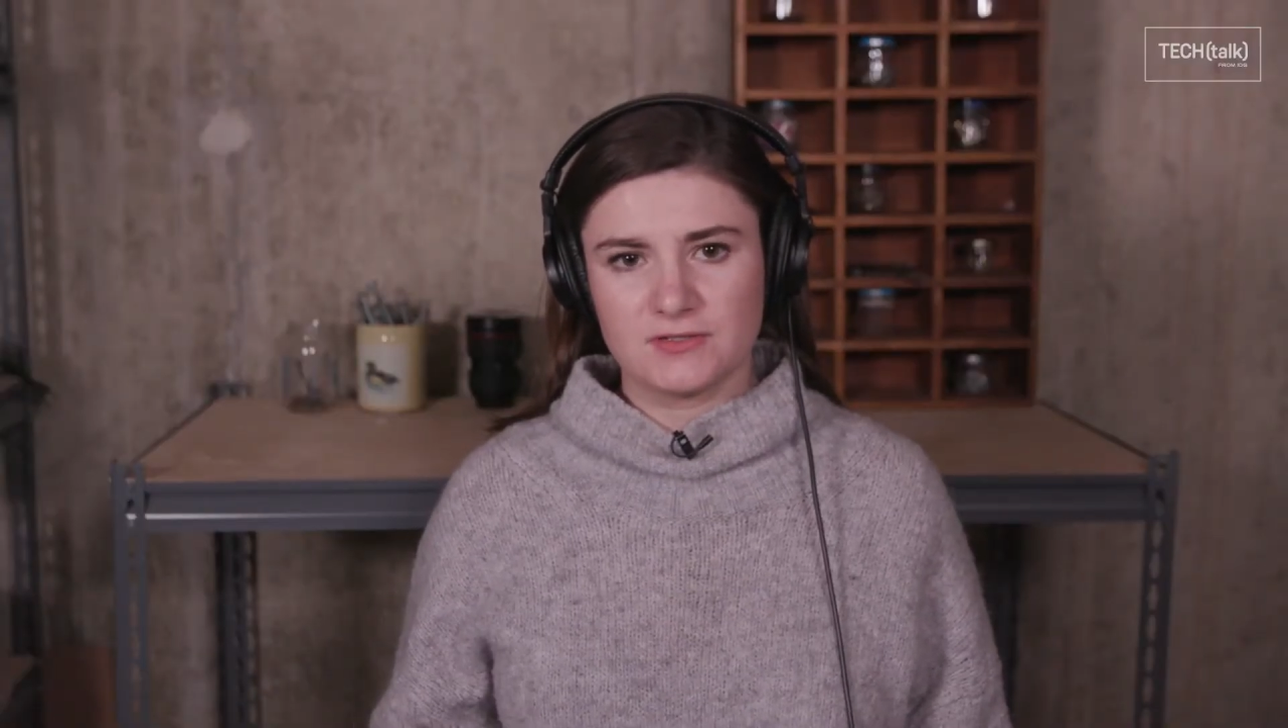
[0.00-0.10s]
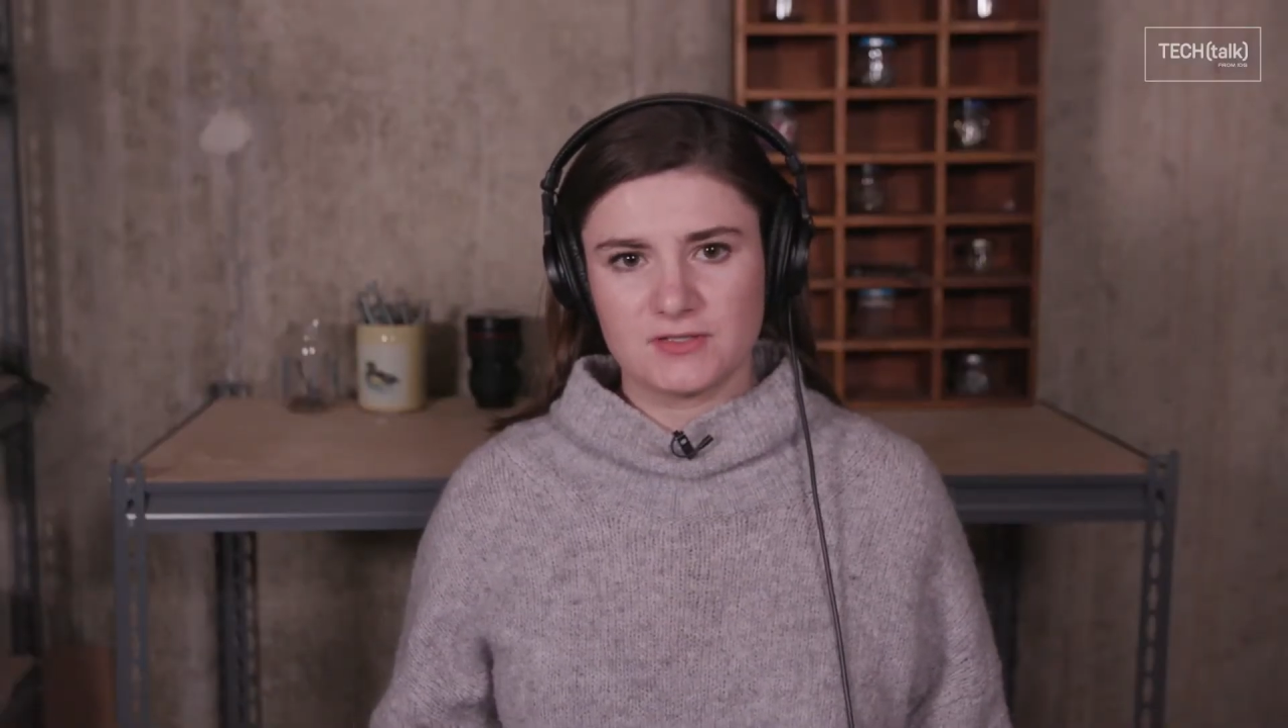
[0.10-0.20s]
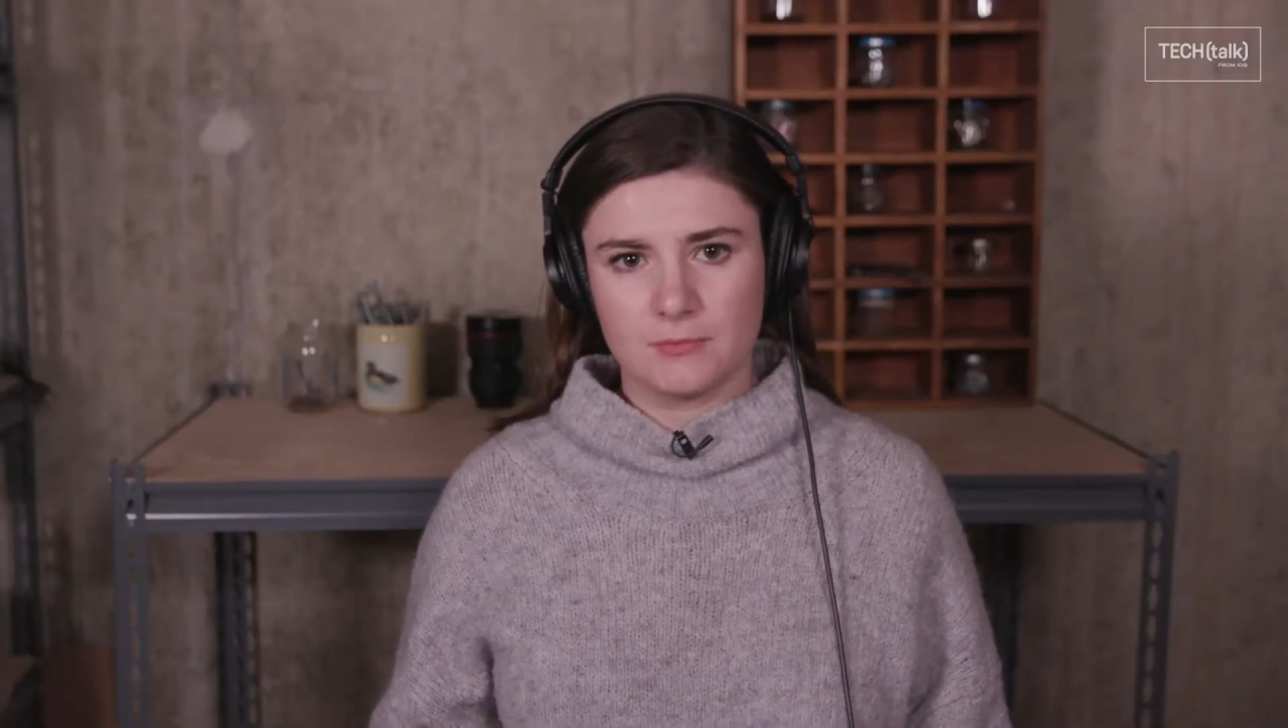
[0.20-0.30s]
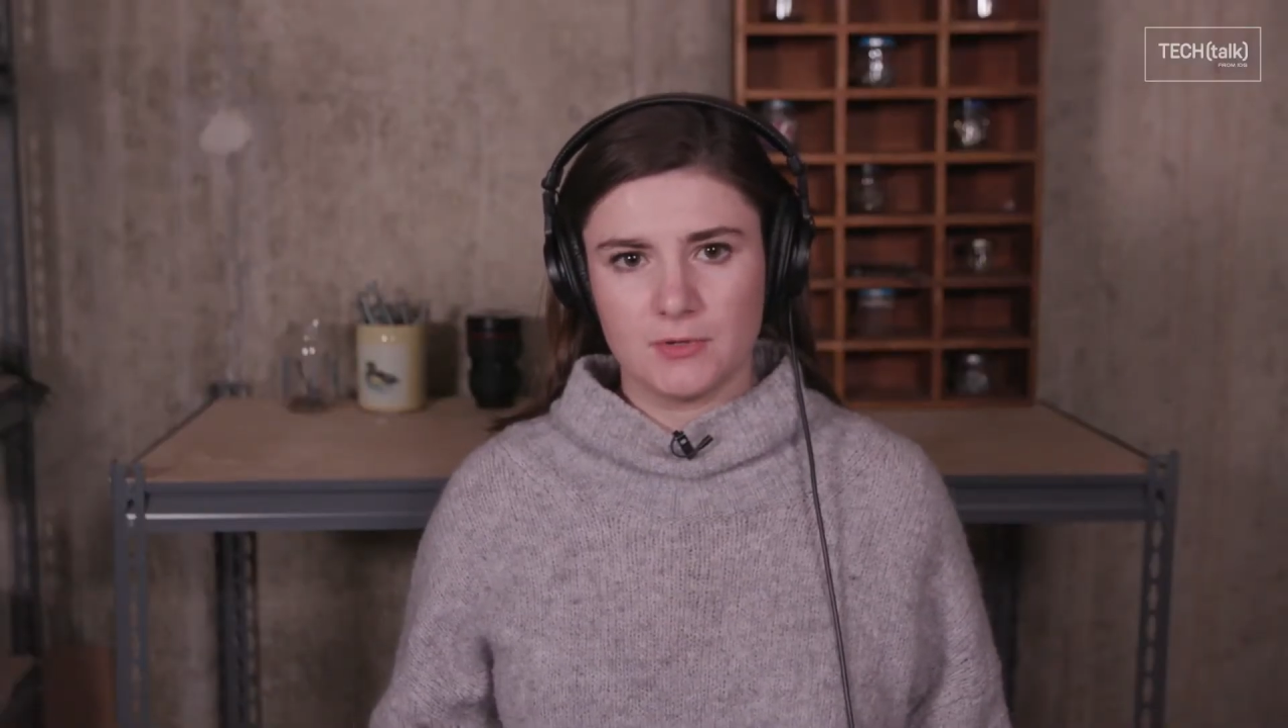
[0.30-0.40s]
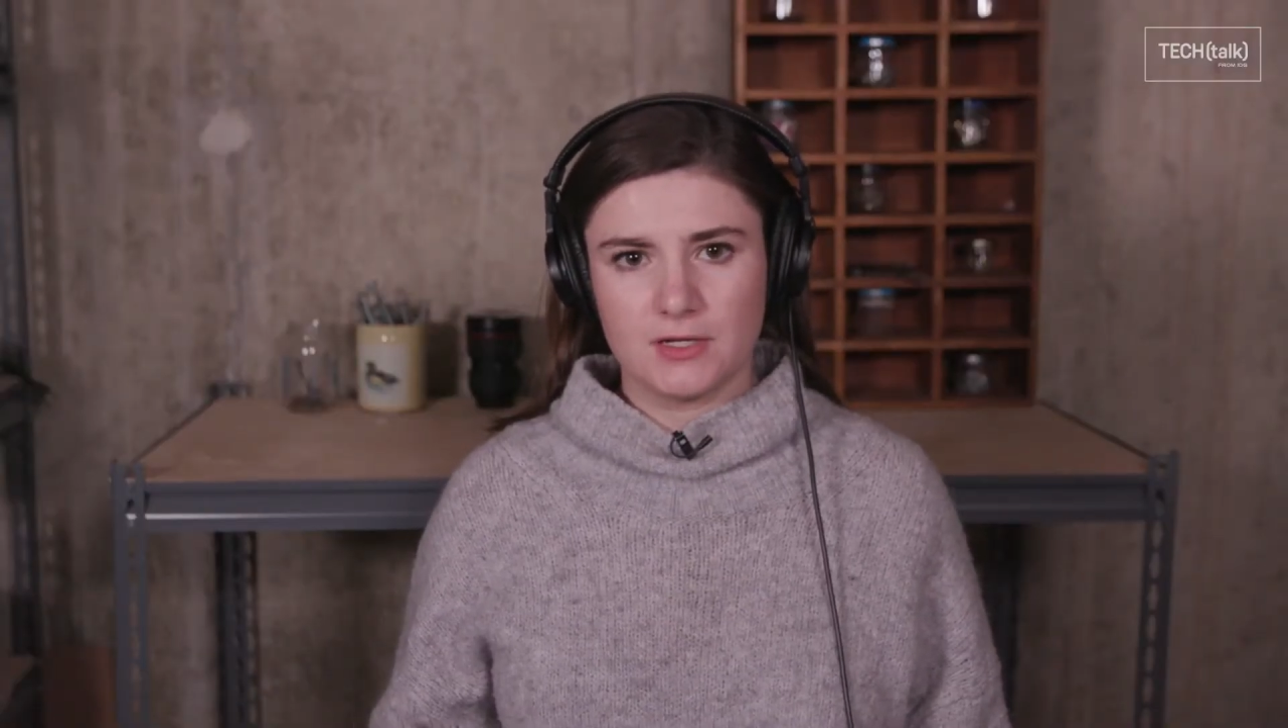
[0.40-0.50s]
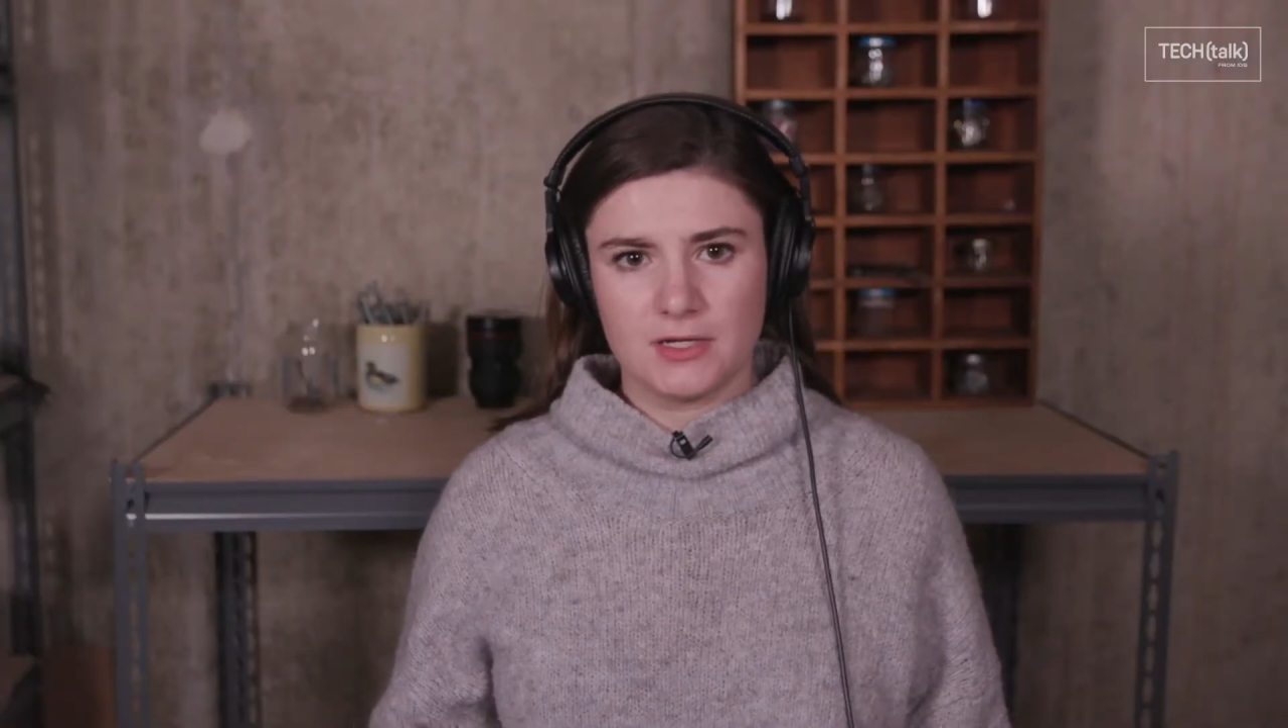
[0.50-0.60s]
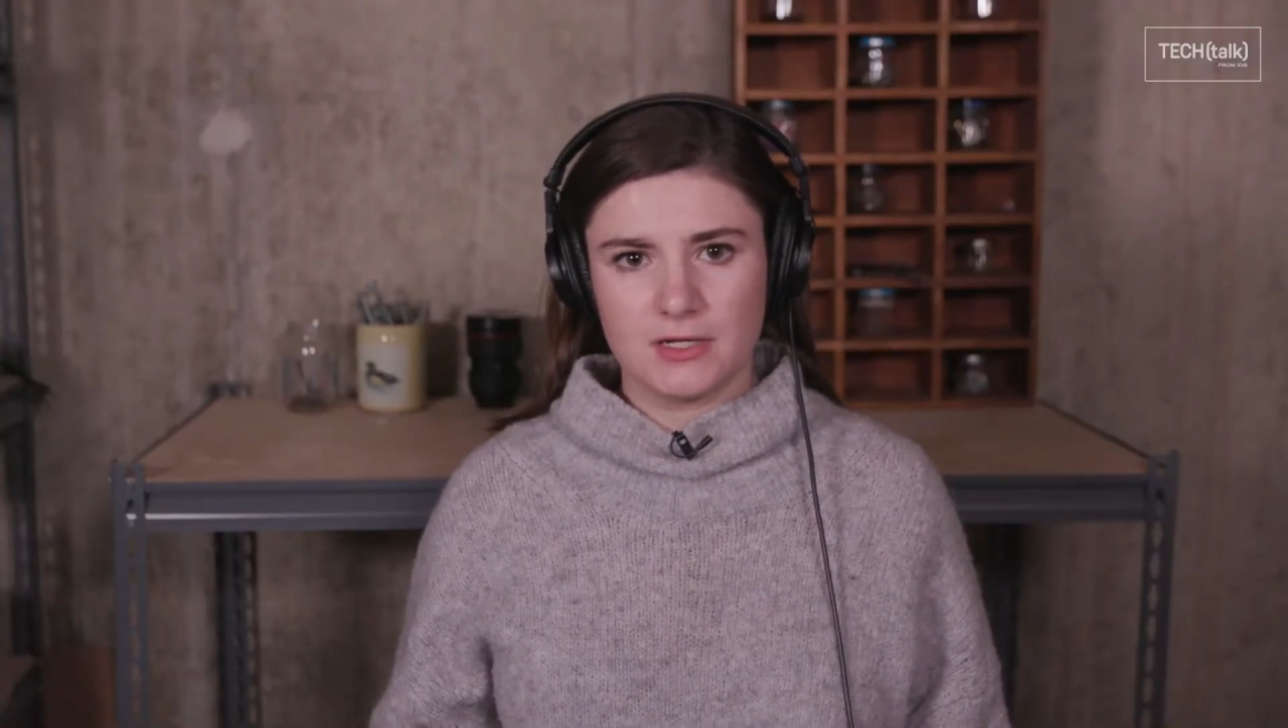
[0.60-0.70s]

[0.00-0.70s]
Someone